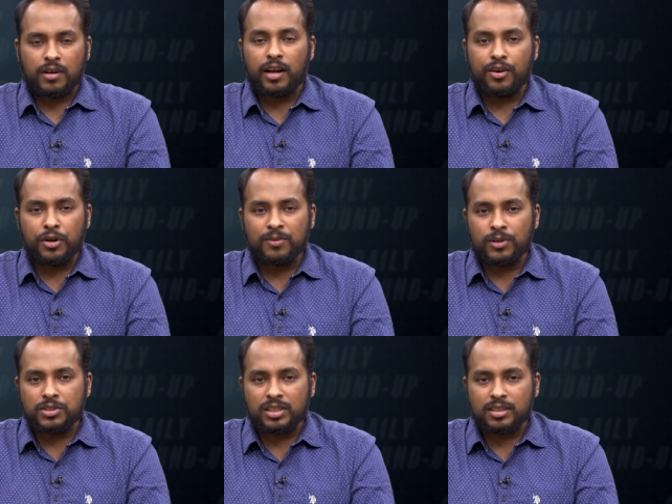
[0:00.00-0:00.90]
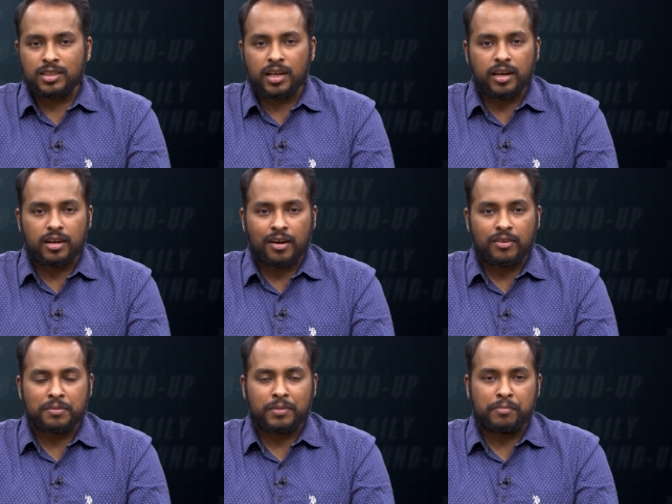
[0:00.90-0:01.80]
Hello, you're watching the Daily
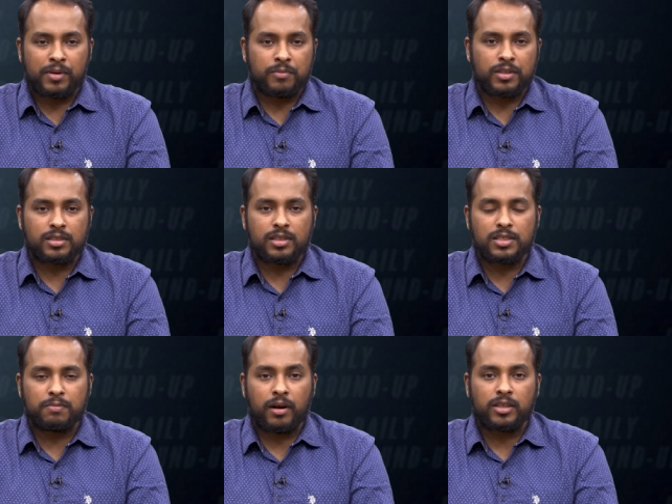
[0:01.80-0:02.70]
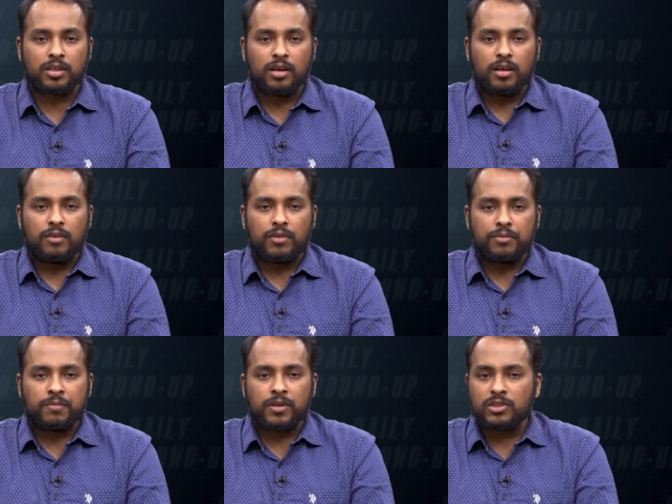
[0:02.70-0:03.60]
Roundup by People's Dispatch, where
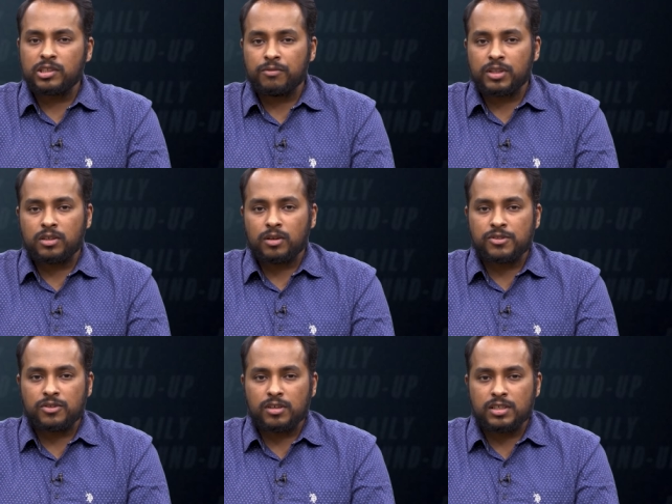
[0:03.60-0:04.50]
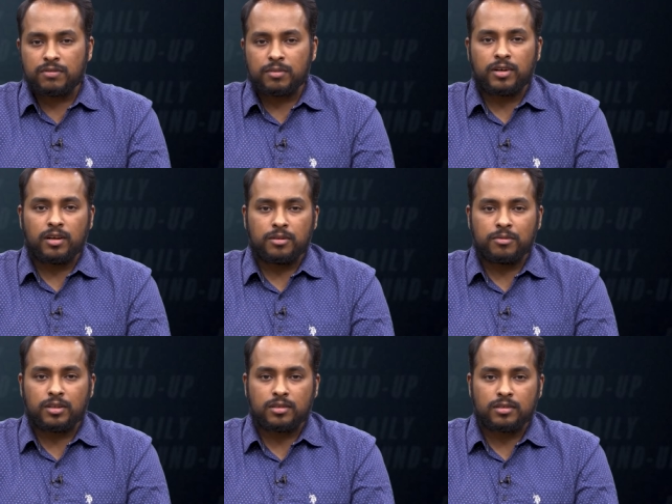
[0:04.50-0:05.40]
we bring you some of the top stories from around the
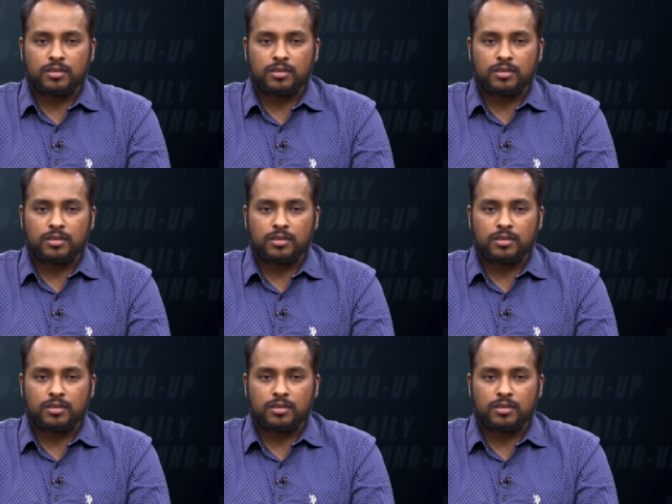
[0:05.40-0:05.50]
world.